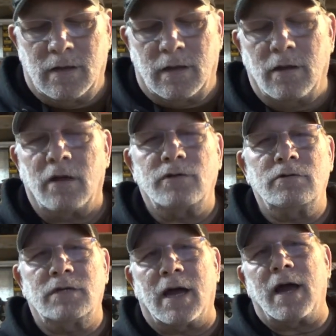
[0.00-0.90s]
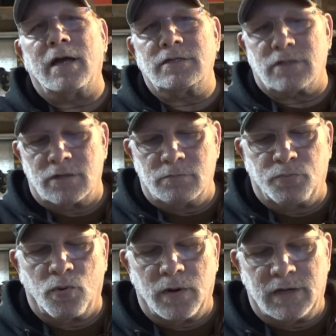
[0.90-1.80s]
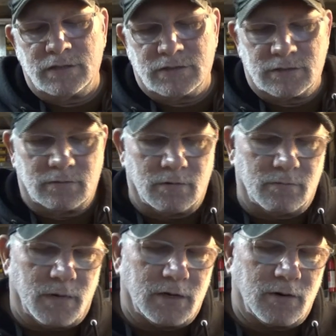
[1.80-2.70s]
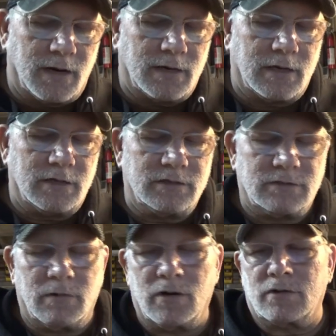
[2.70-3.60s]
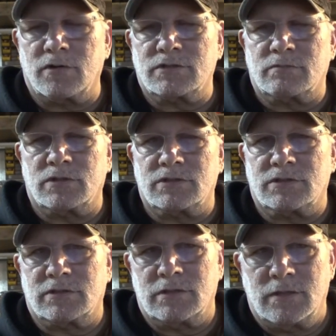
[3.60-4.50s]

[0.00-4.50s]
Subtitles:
And all you guys, all you boys, my grandkids, Merry Christmas.